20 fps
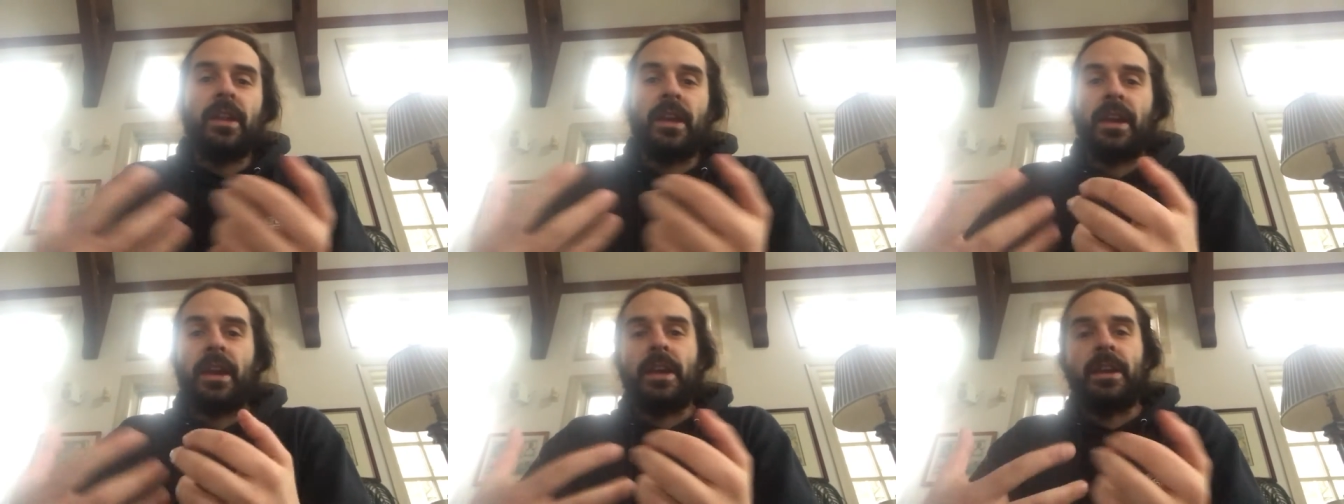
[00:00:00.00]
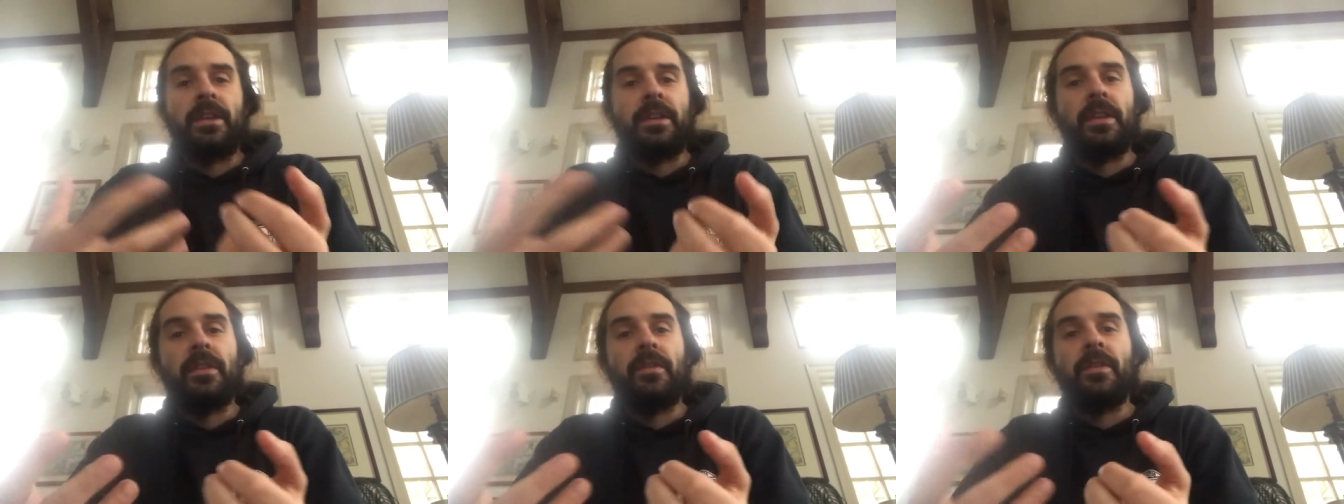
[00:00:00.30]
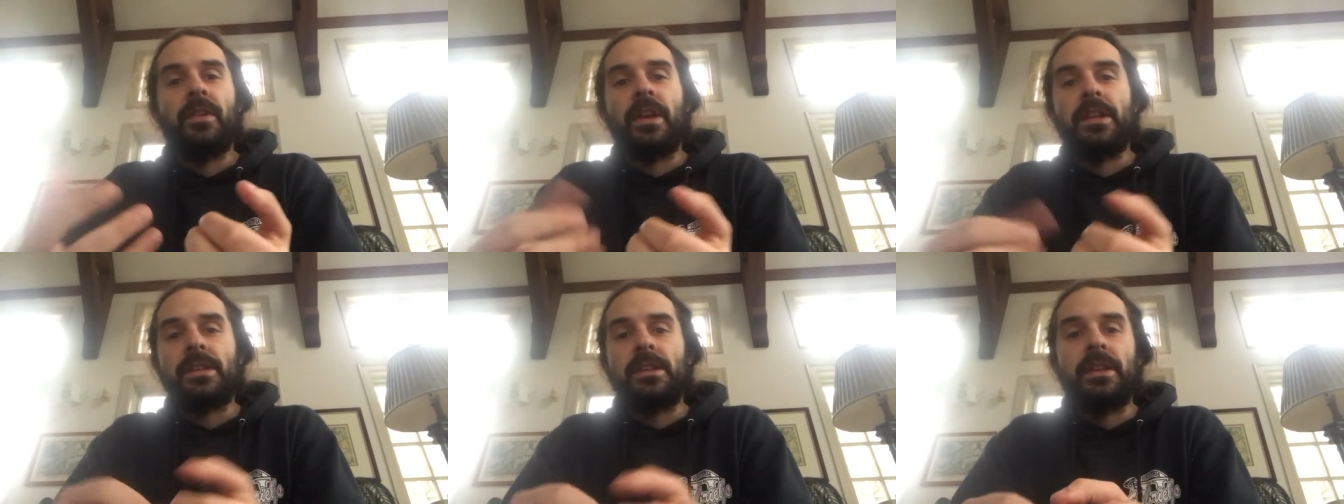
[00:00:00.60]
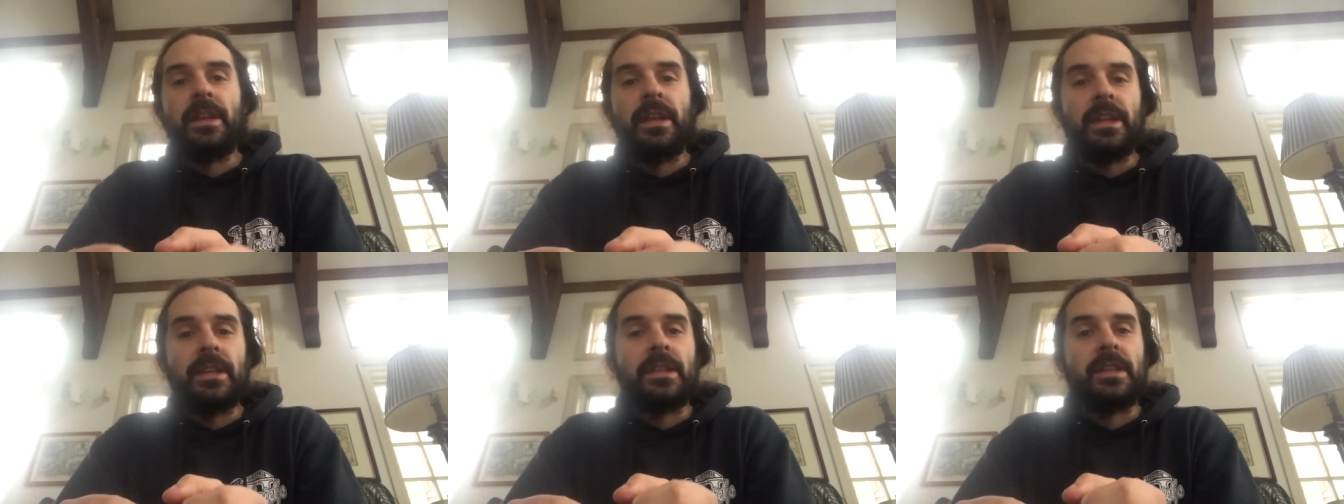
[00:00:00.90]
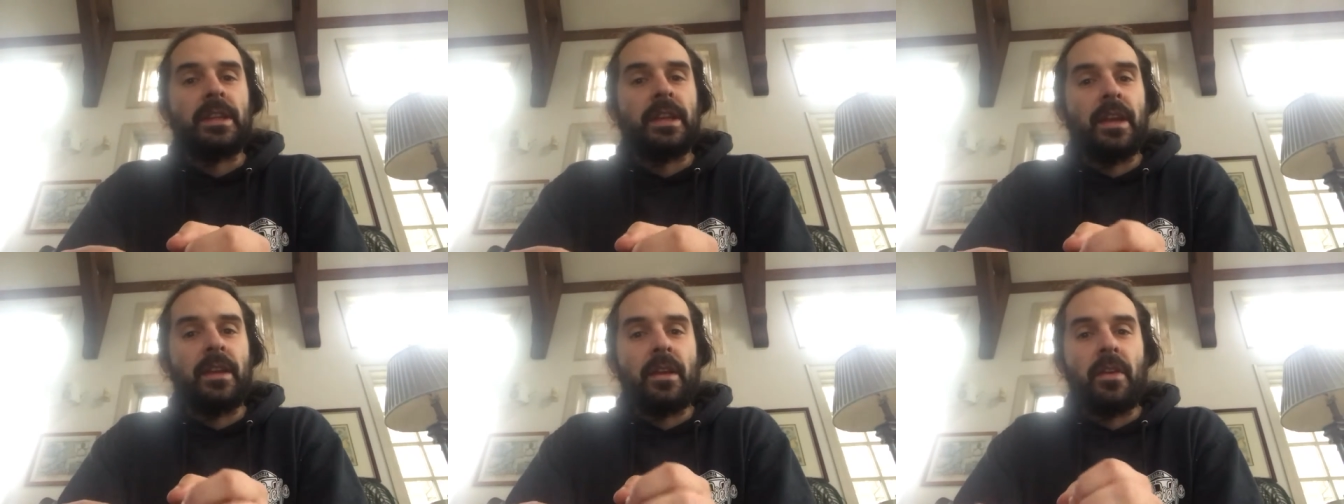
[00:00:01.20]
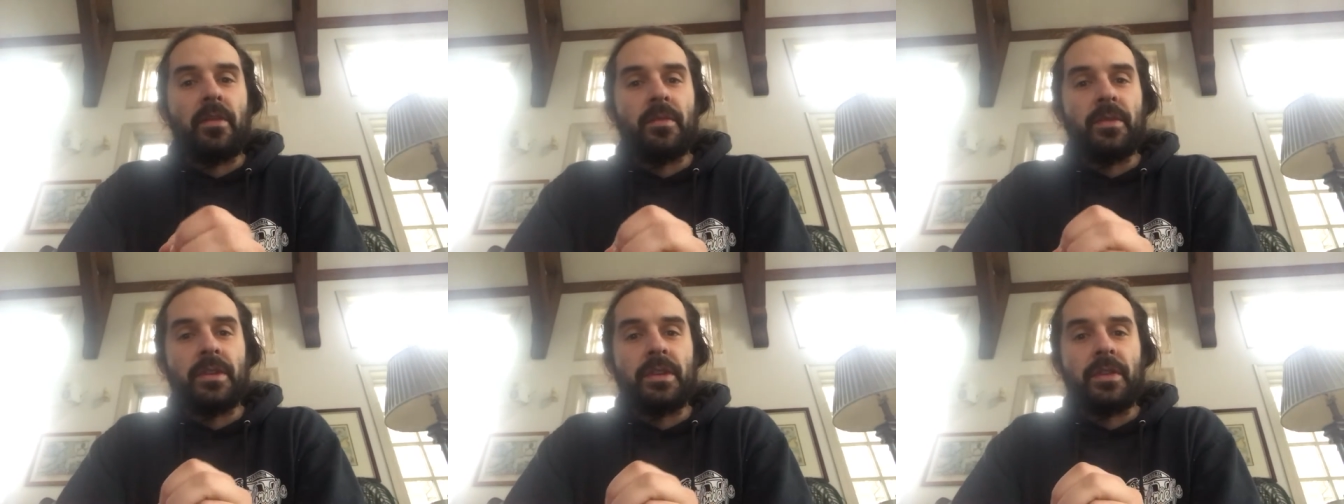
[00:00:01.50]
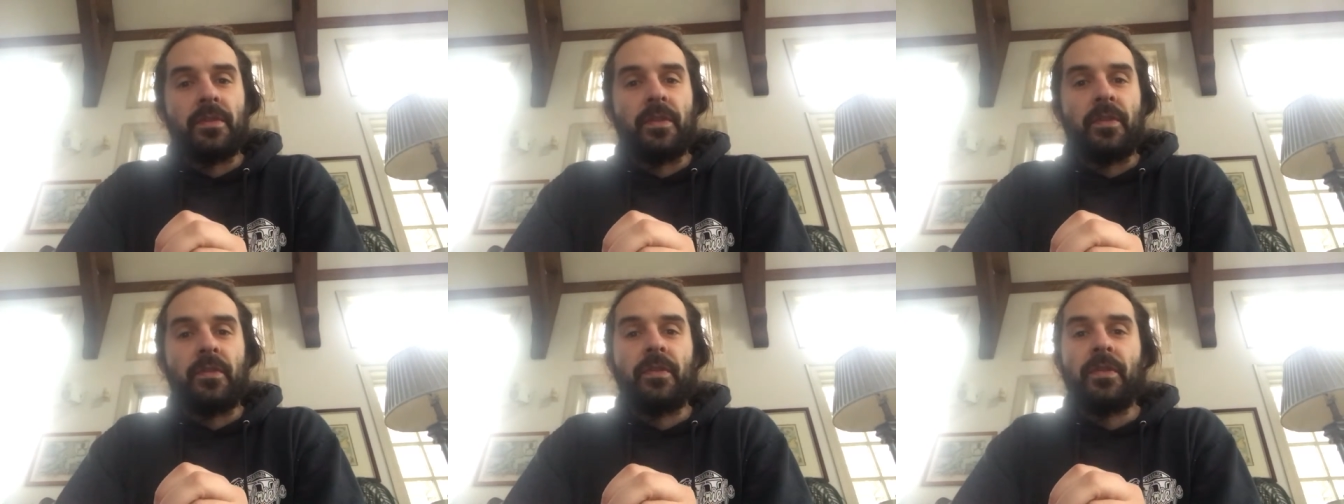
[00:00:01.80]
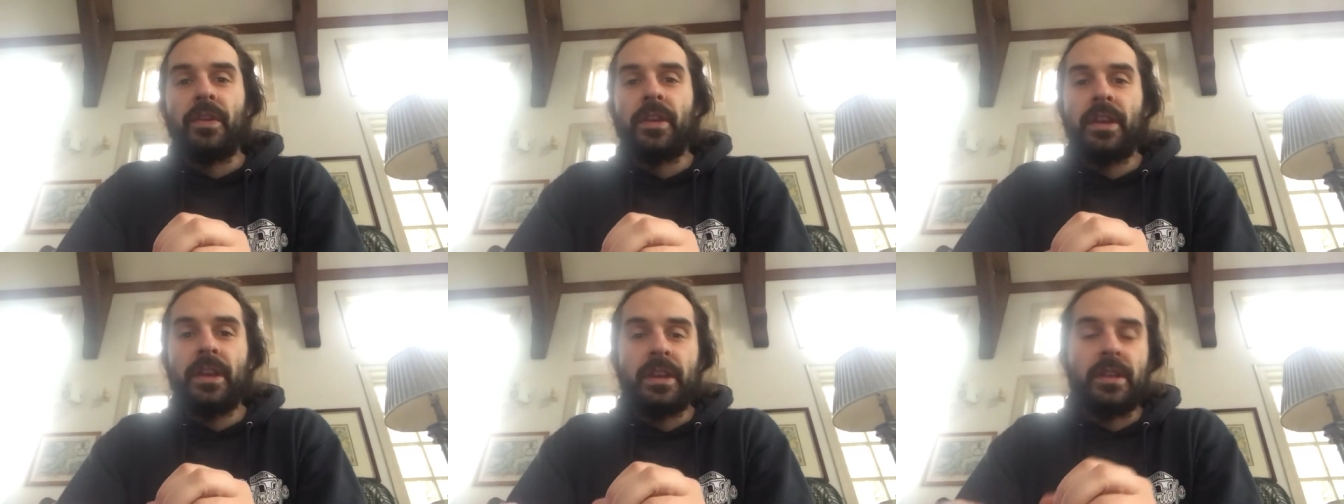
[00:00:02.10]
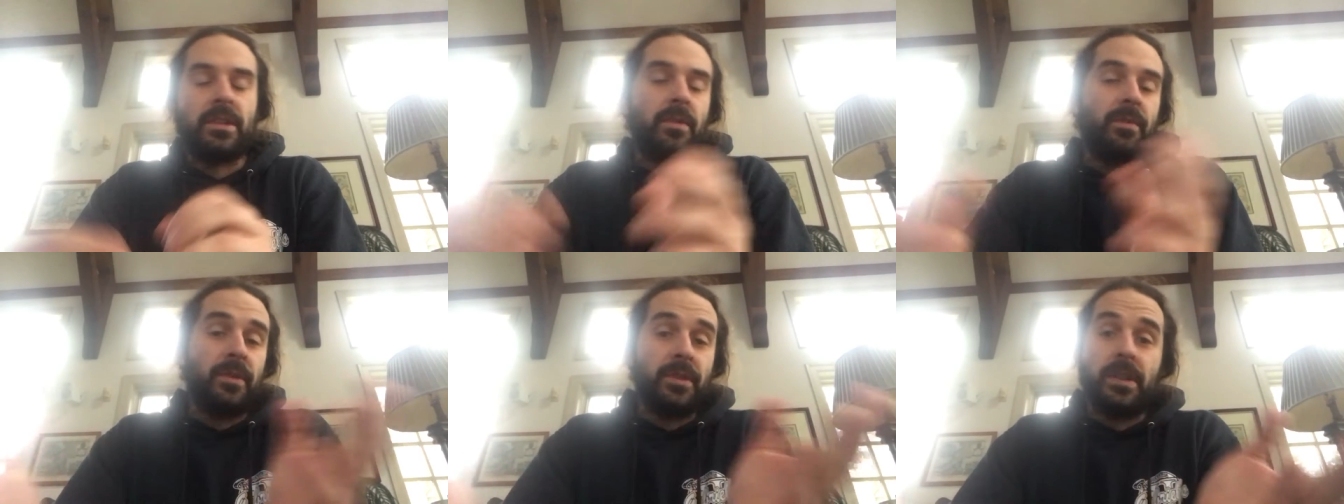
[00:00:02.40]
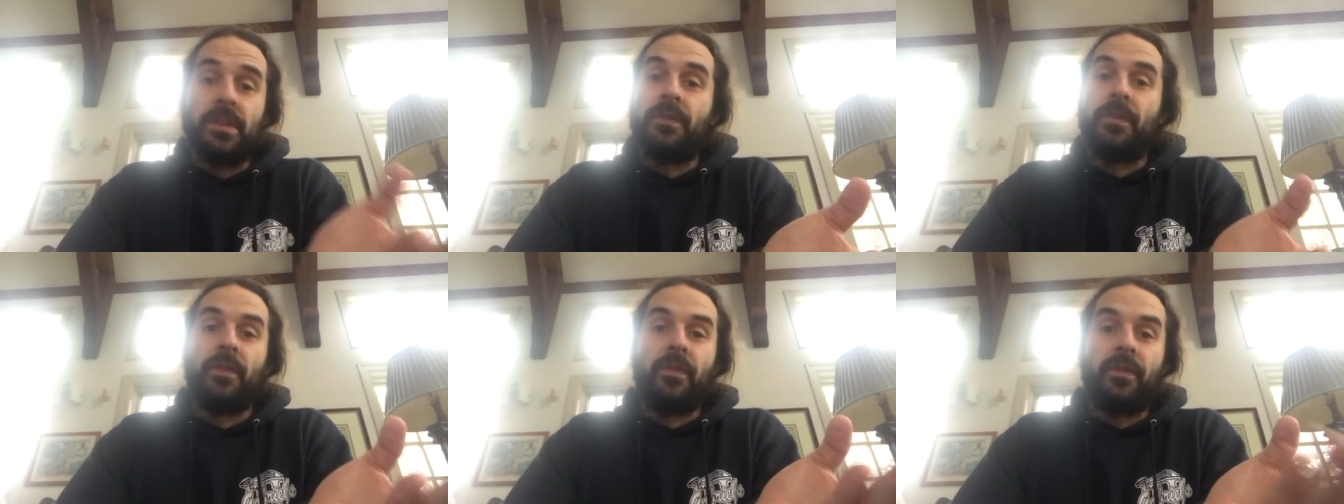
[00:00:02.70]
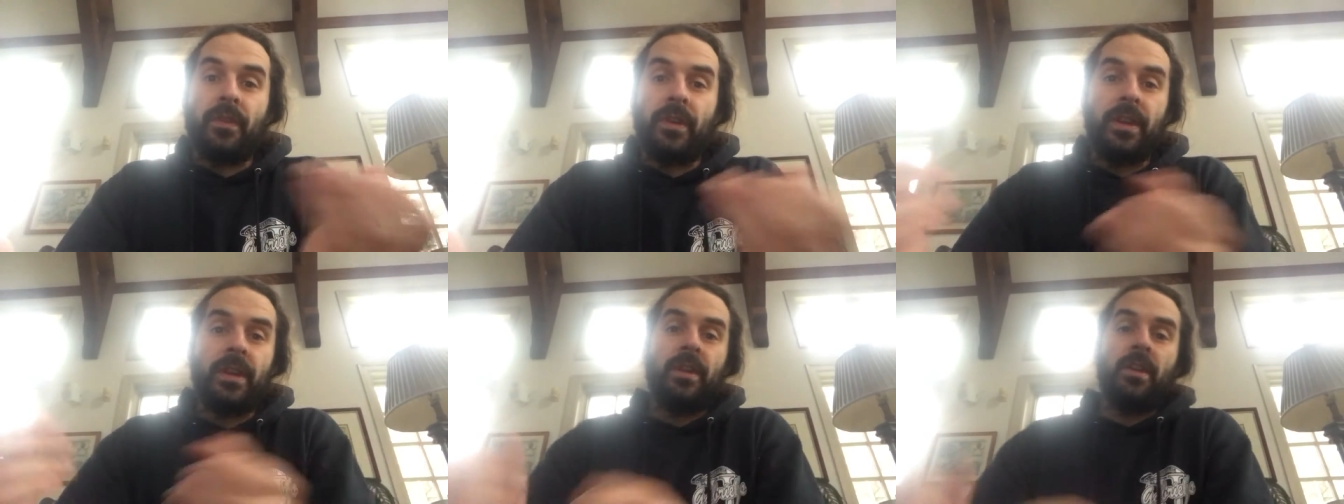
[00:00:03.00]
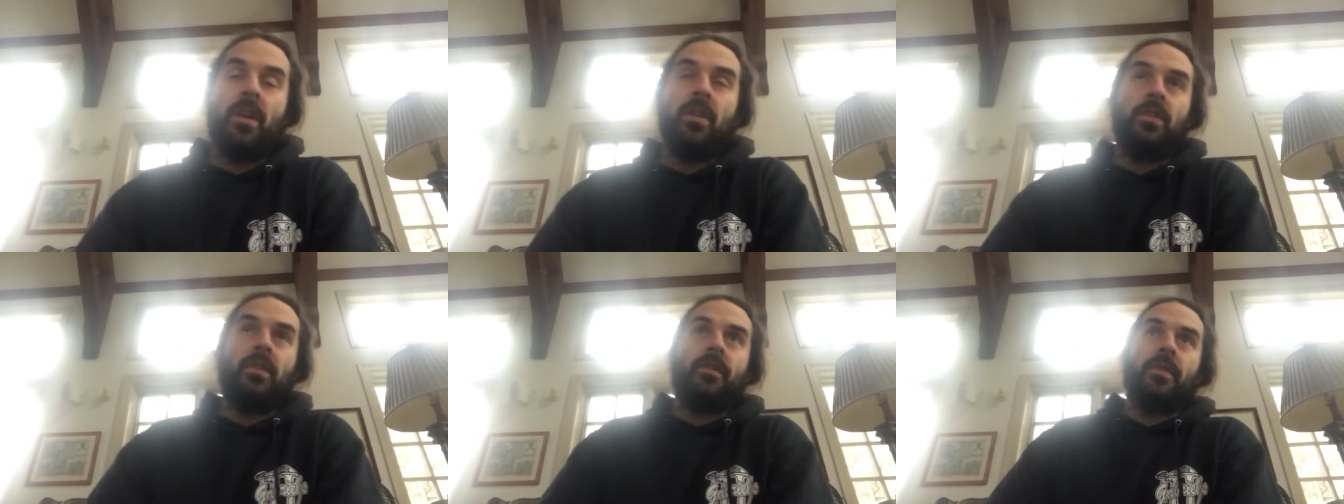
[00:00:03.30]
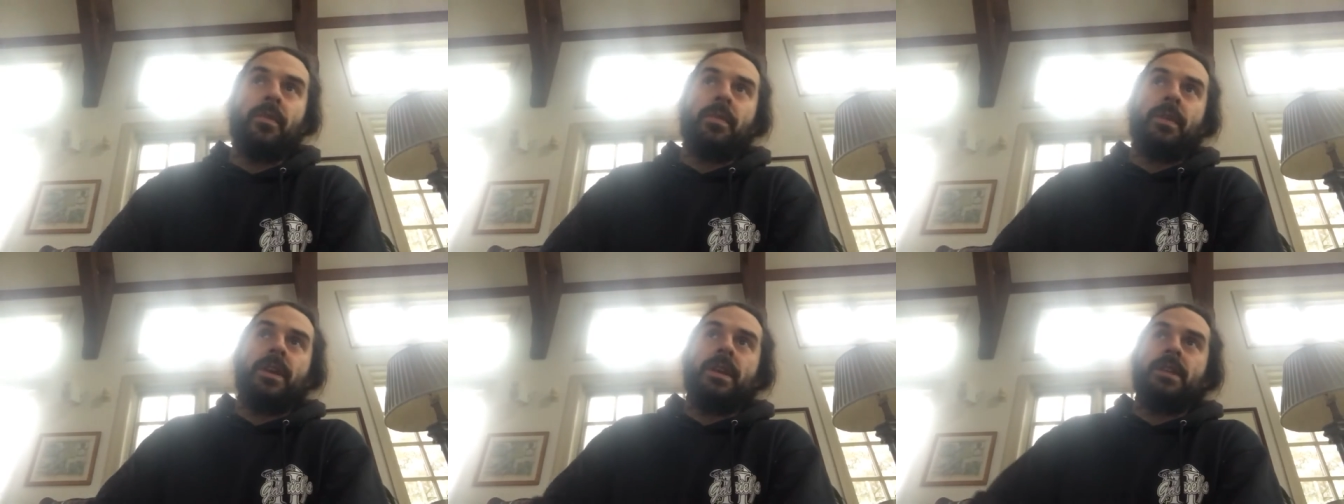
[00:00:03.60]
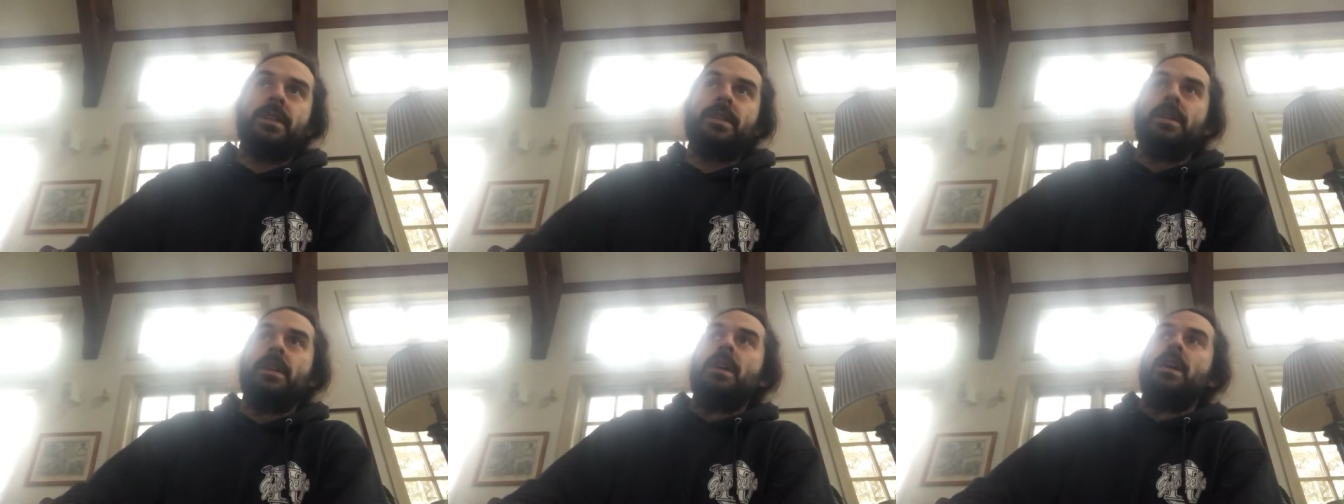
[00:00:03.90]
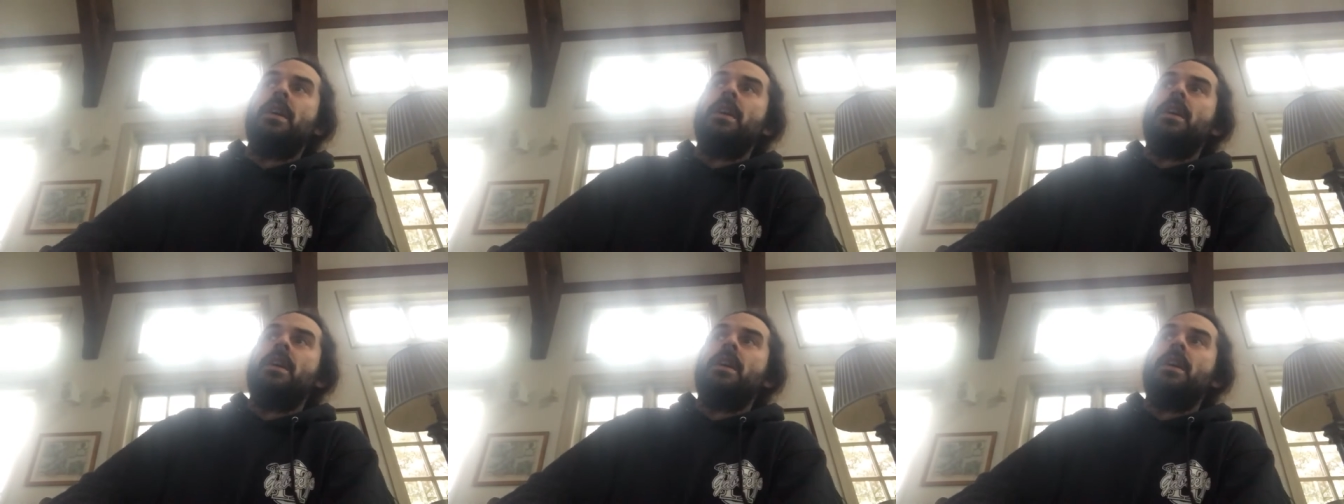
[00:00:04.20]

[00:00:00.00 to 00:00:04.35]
Like I can give you guys links to get our music for free because our music's for free all over the place.